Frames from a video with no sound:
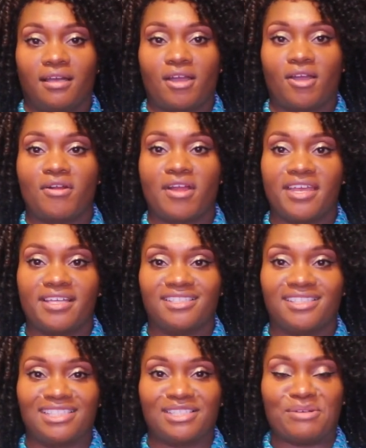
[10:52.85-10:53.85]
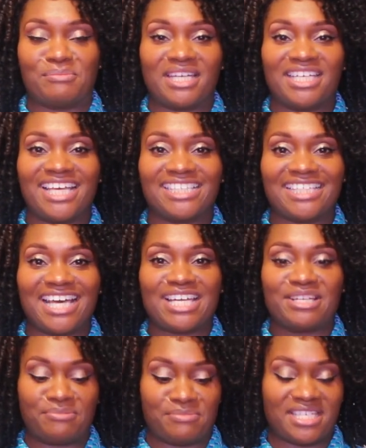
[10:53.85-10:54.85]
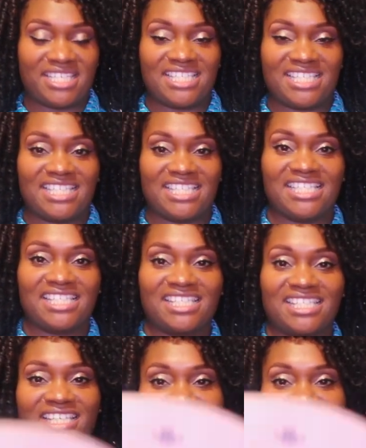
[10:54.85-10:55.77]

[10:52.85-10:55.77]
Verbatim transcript: Alright, so my next item is this